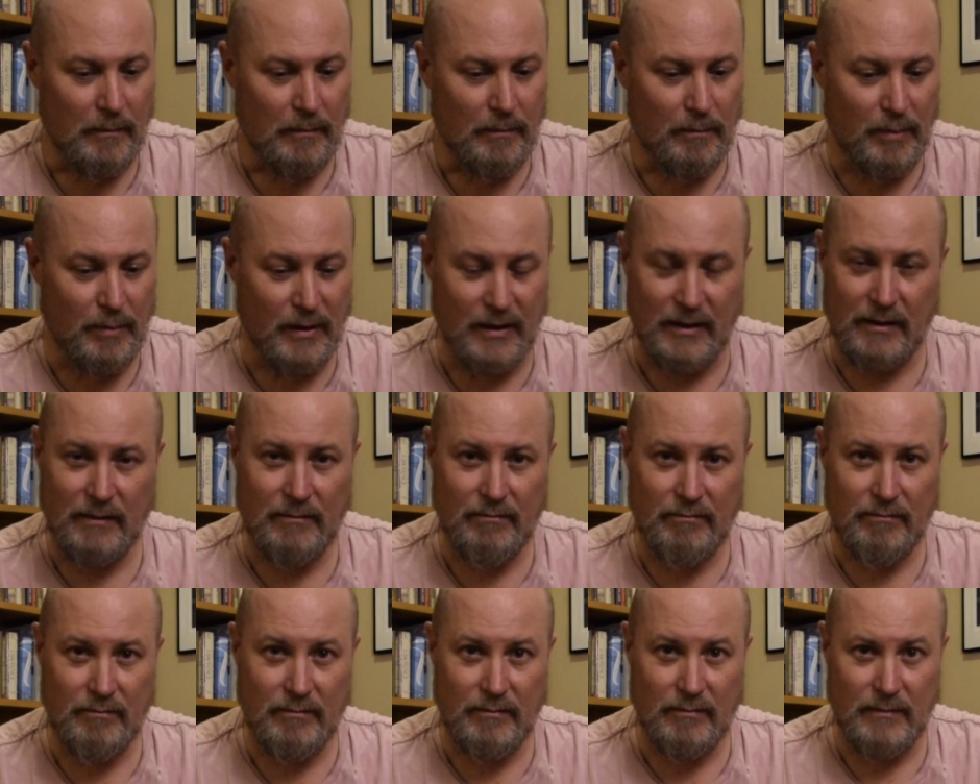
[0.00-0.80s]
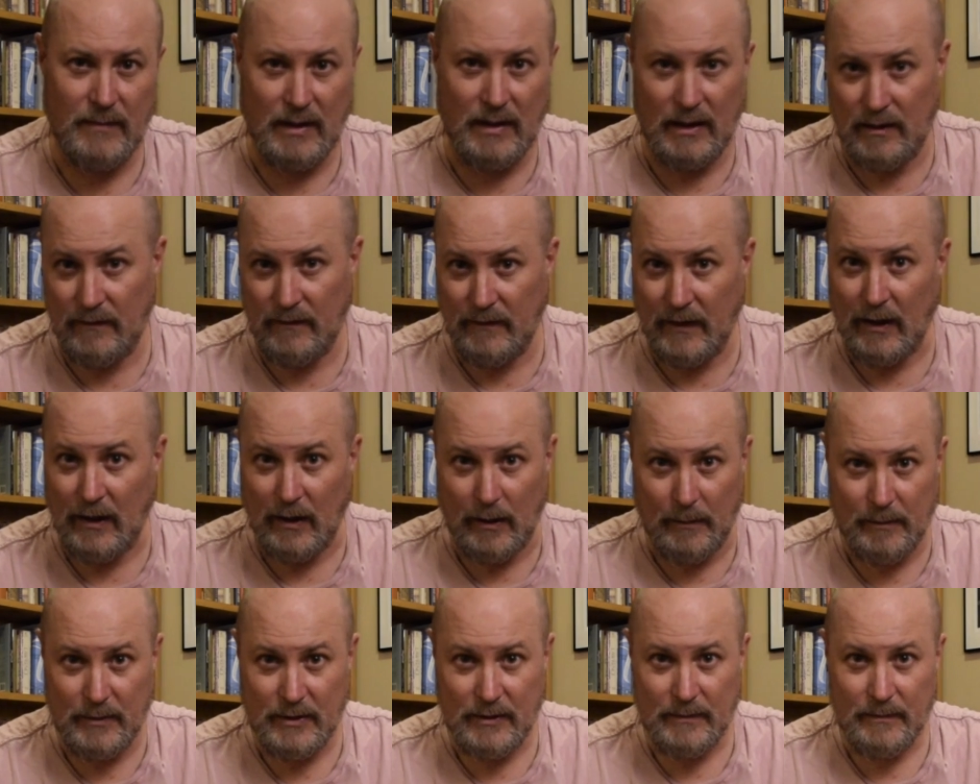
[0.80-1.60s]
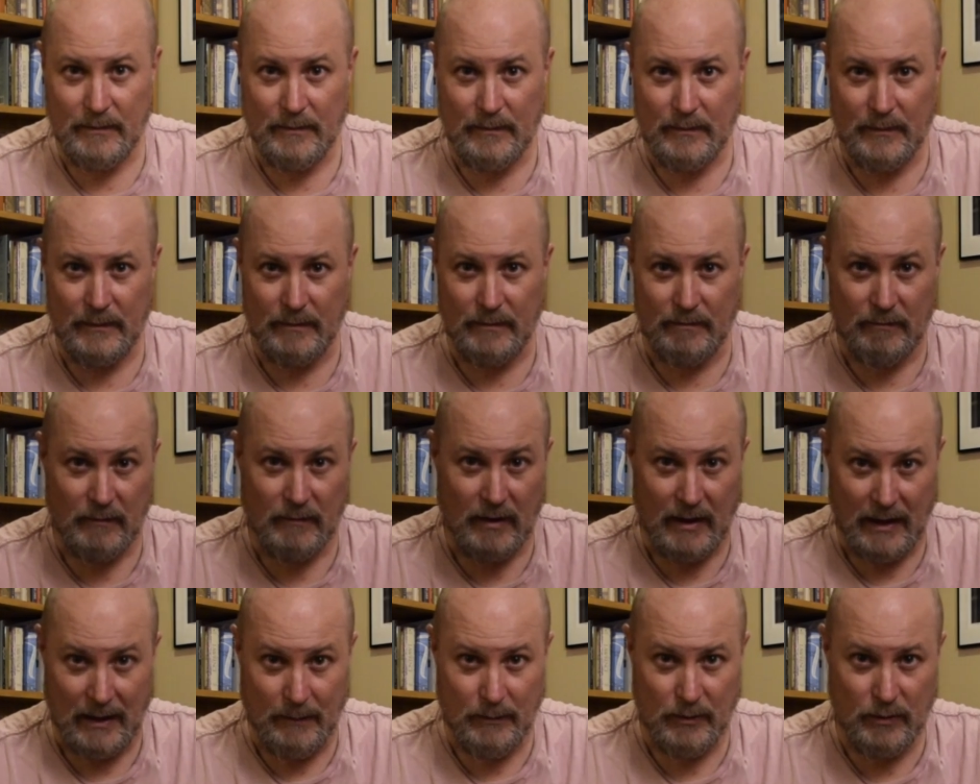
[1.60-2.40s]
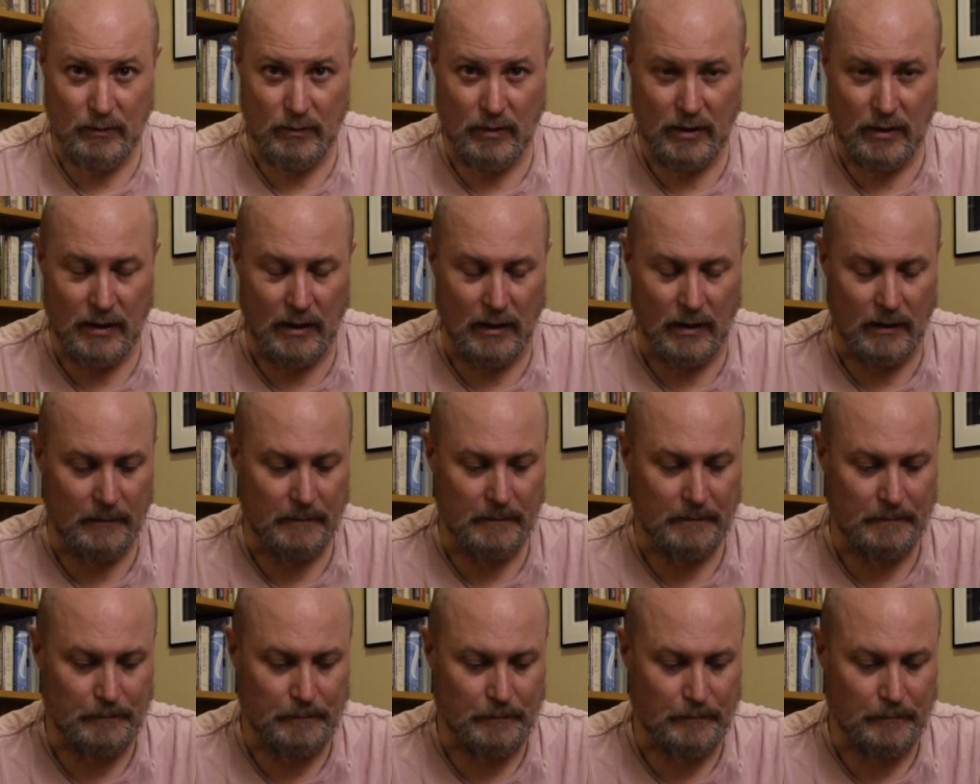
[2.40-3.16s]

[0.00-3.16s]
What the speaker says: But they developed, and the camera's working.